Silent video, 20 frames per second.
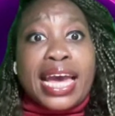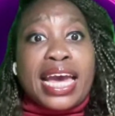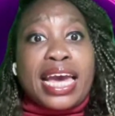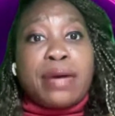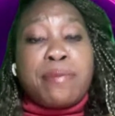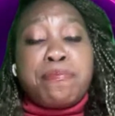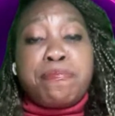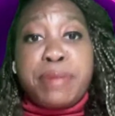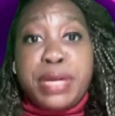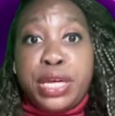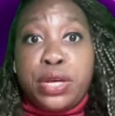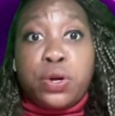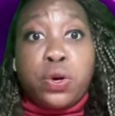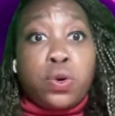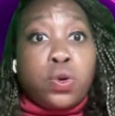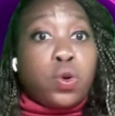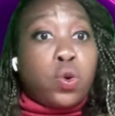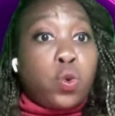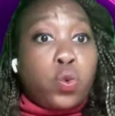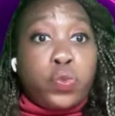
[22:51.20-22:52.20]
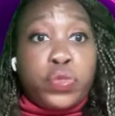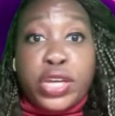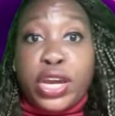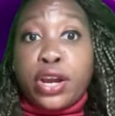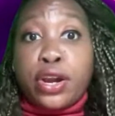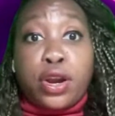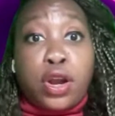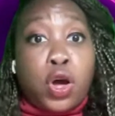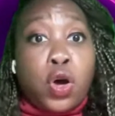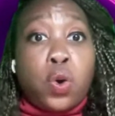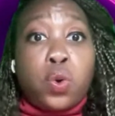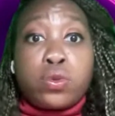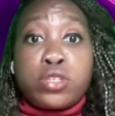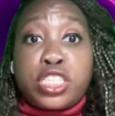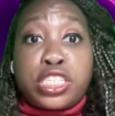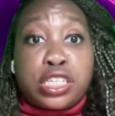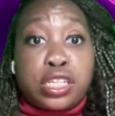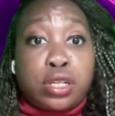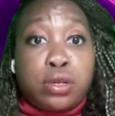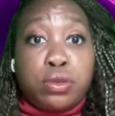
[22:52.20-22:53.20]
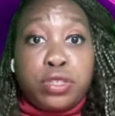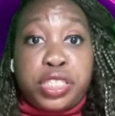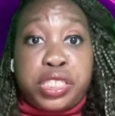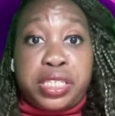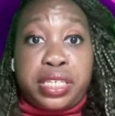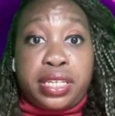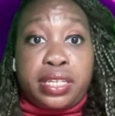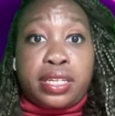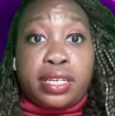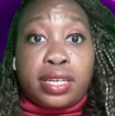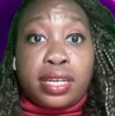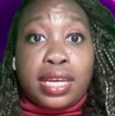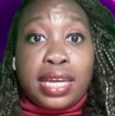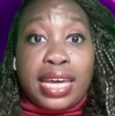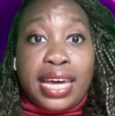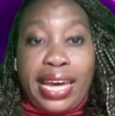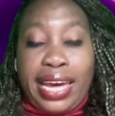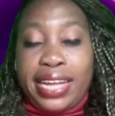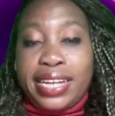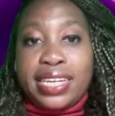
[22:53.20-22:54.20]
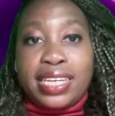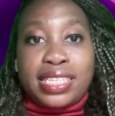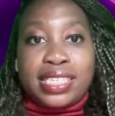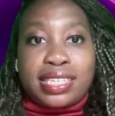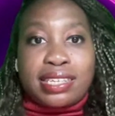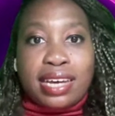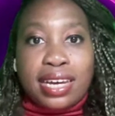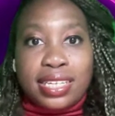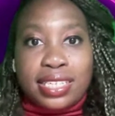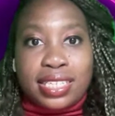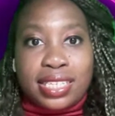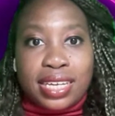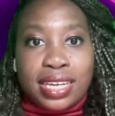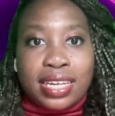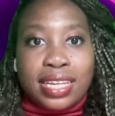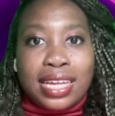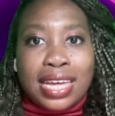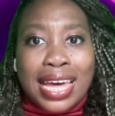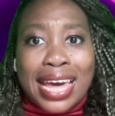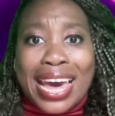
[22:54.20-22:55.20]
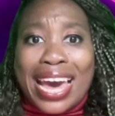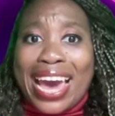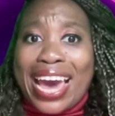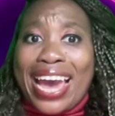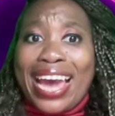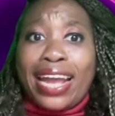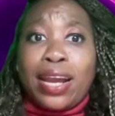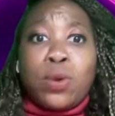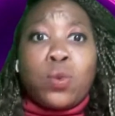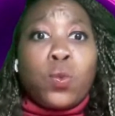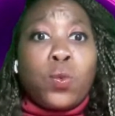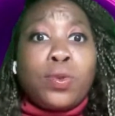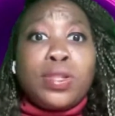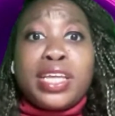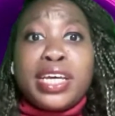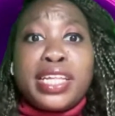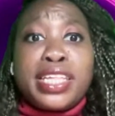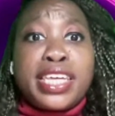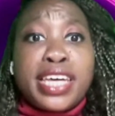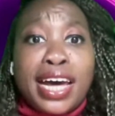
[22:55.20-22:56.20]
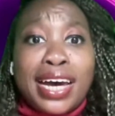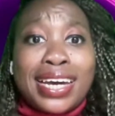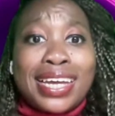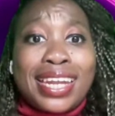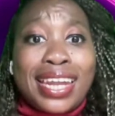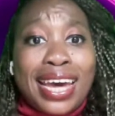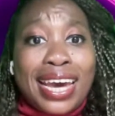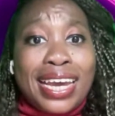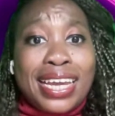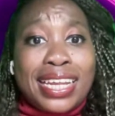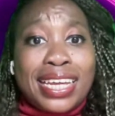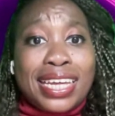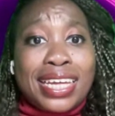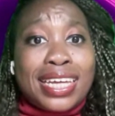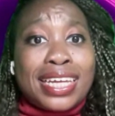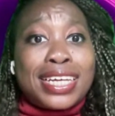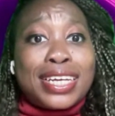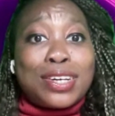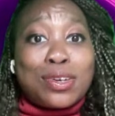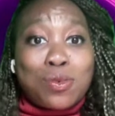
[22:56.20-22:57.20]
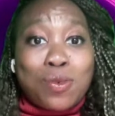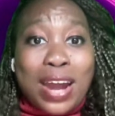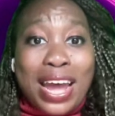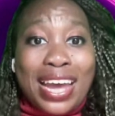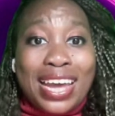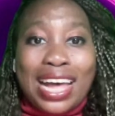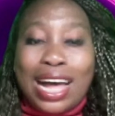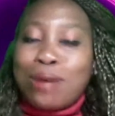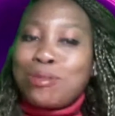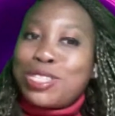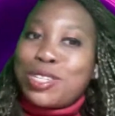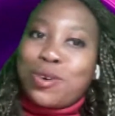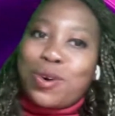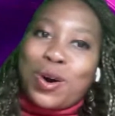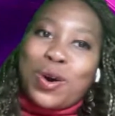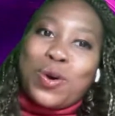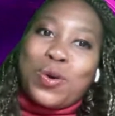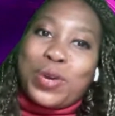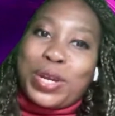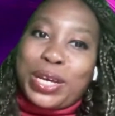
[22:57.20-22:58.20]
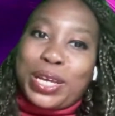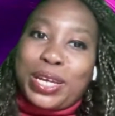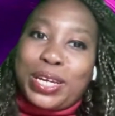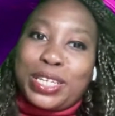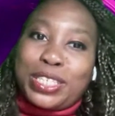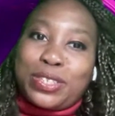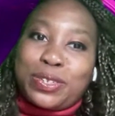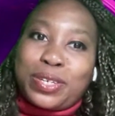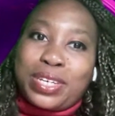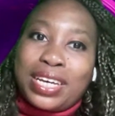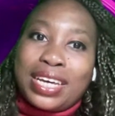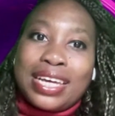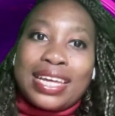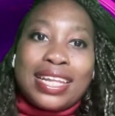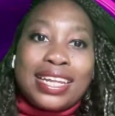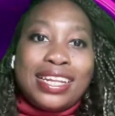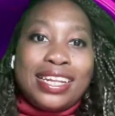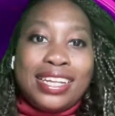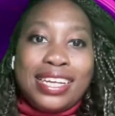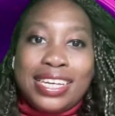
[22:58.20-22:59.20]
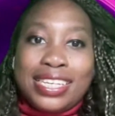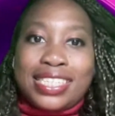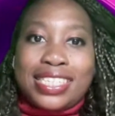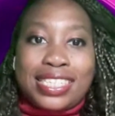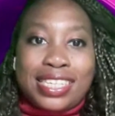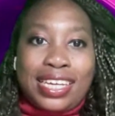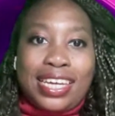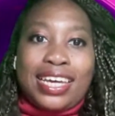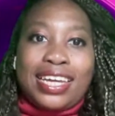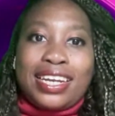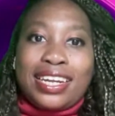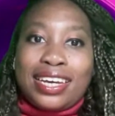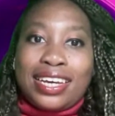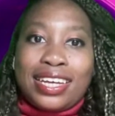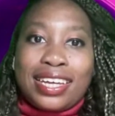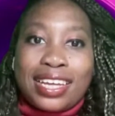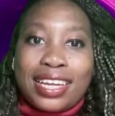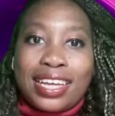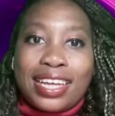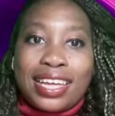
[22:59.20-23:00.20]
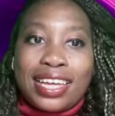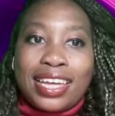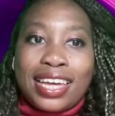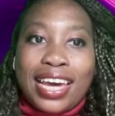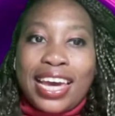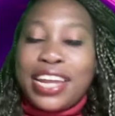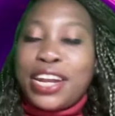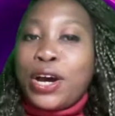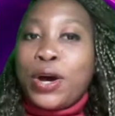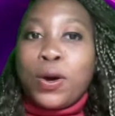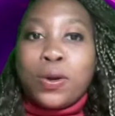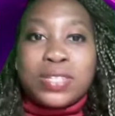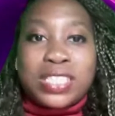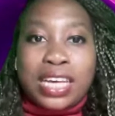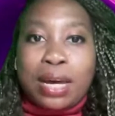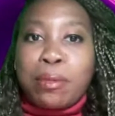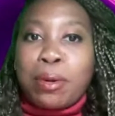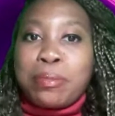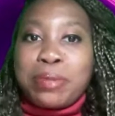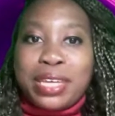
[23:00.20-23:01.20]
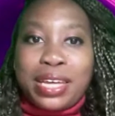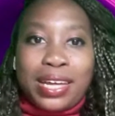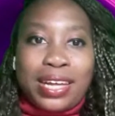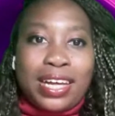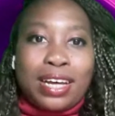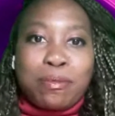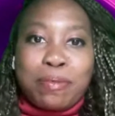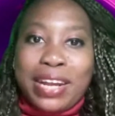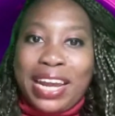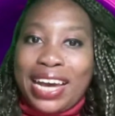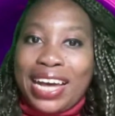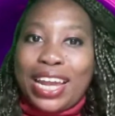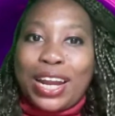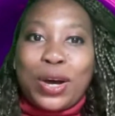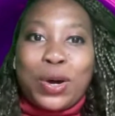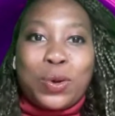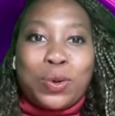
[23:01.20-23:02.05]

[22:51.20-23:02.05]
and build their own solution and discuss it. And the young lady, right? I'm so old in country. Listen, and the whole time I'm young, but I got an